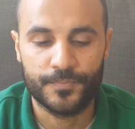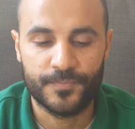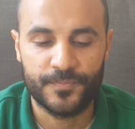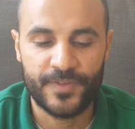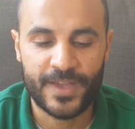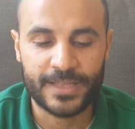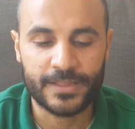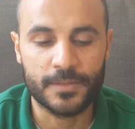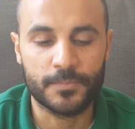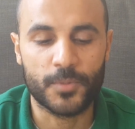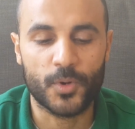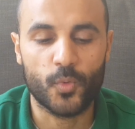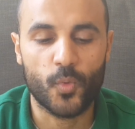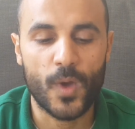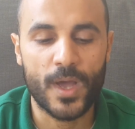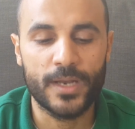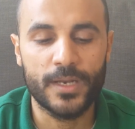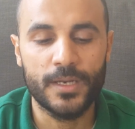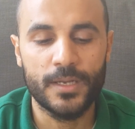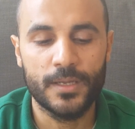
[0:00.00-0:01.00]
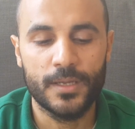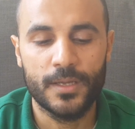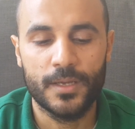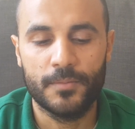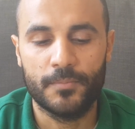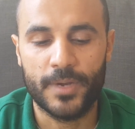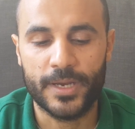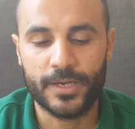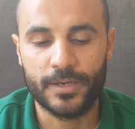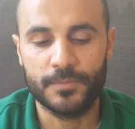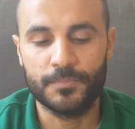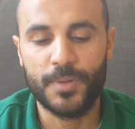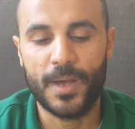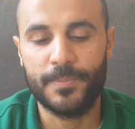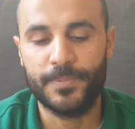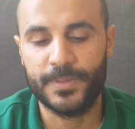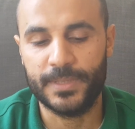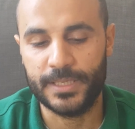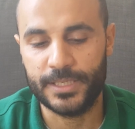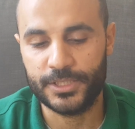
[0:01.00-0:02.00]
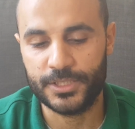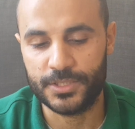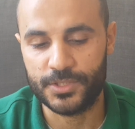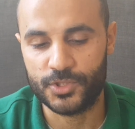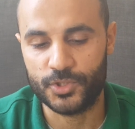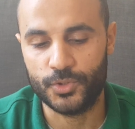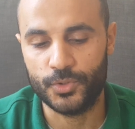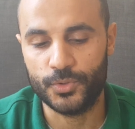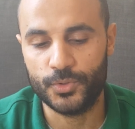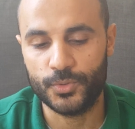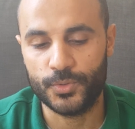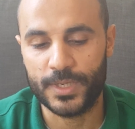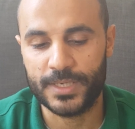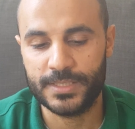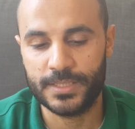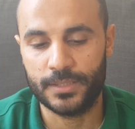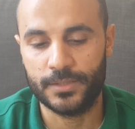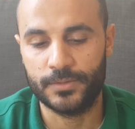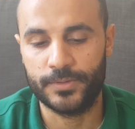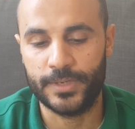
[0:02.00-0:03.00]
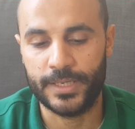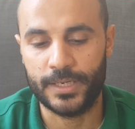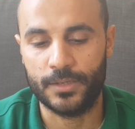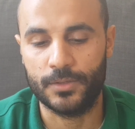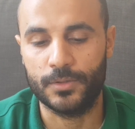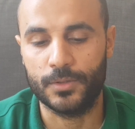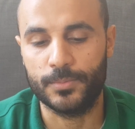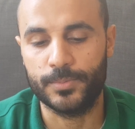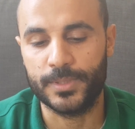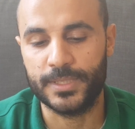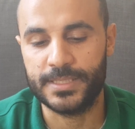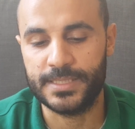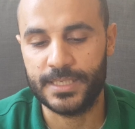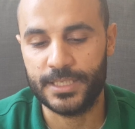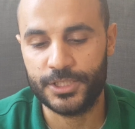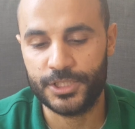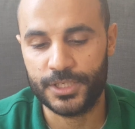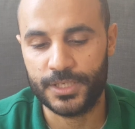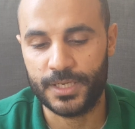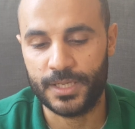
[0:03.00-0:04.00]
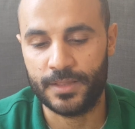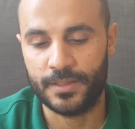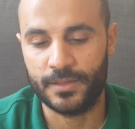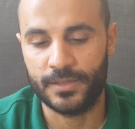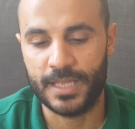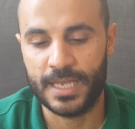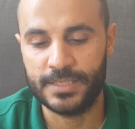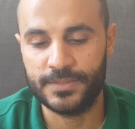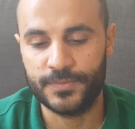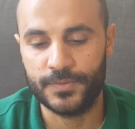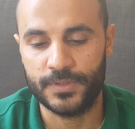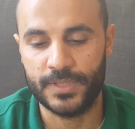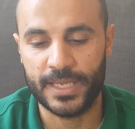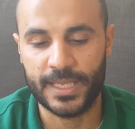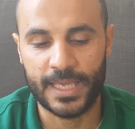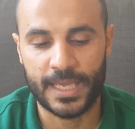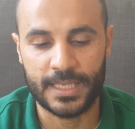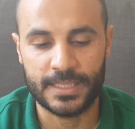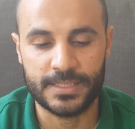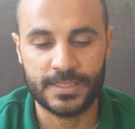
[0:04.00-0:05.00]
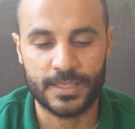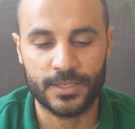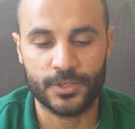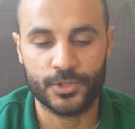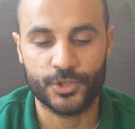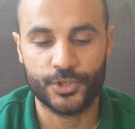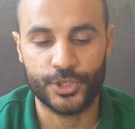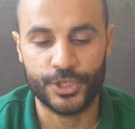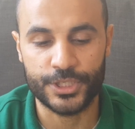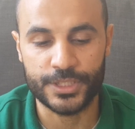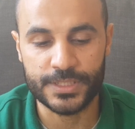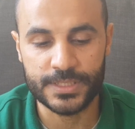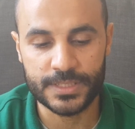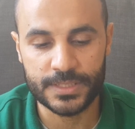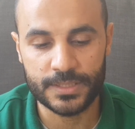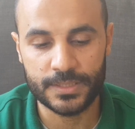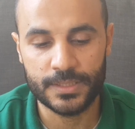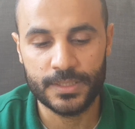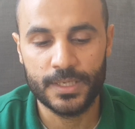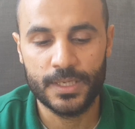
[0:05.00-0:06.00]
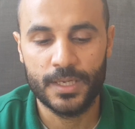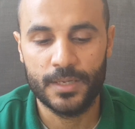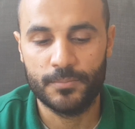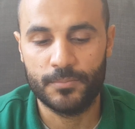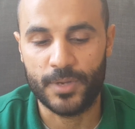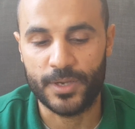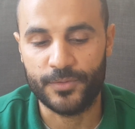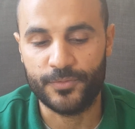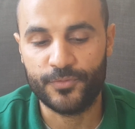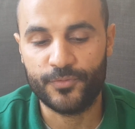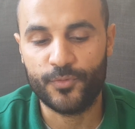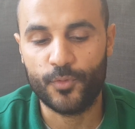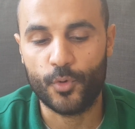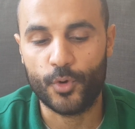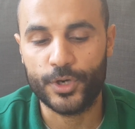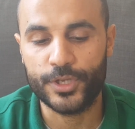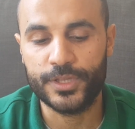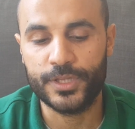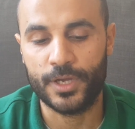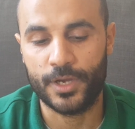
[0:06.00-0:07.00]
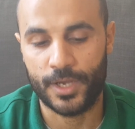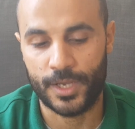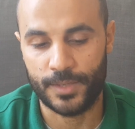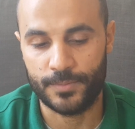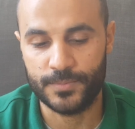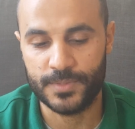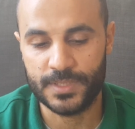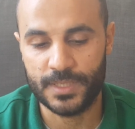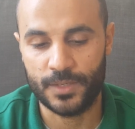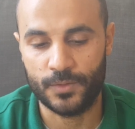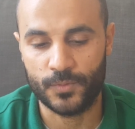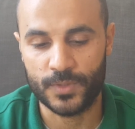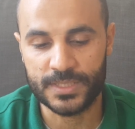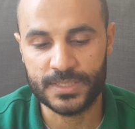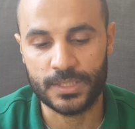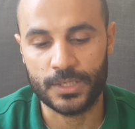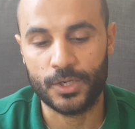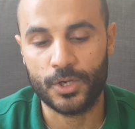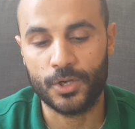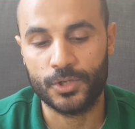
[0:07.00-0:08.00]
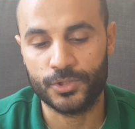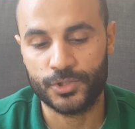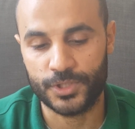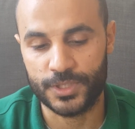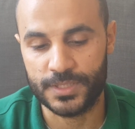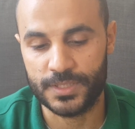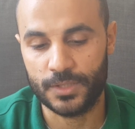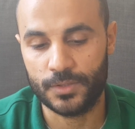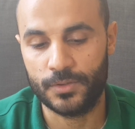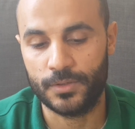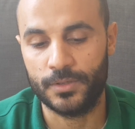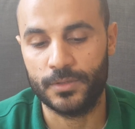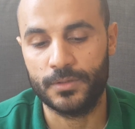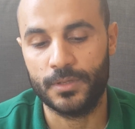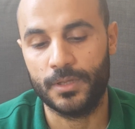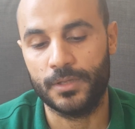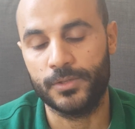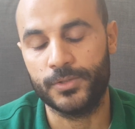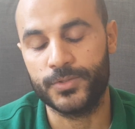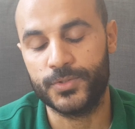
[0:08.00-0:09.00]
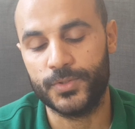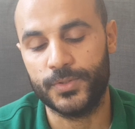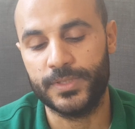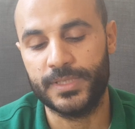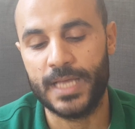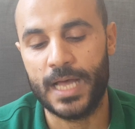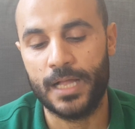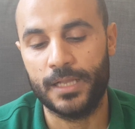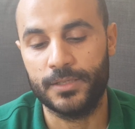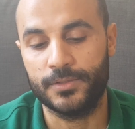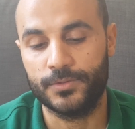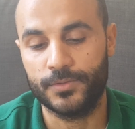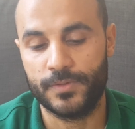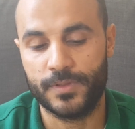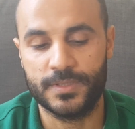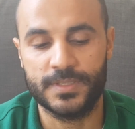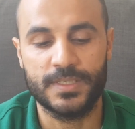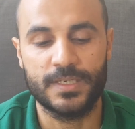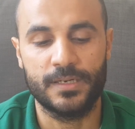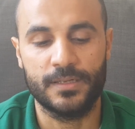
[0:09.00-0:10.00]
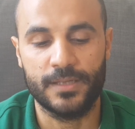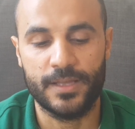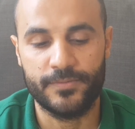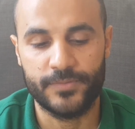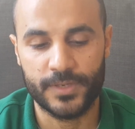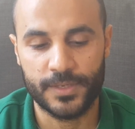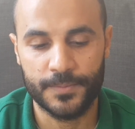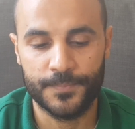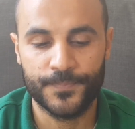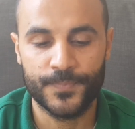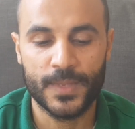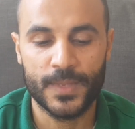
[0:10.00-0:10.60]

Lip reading: Fact number one, migrant populations due to accelerated globalization in the last few decades increased by 4 times in Western countries, according to Alonso et al. In 2011.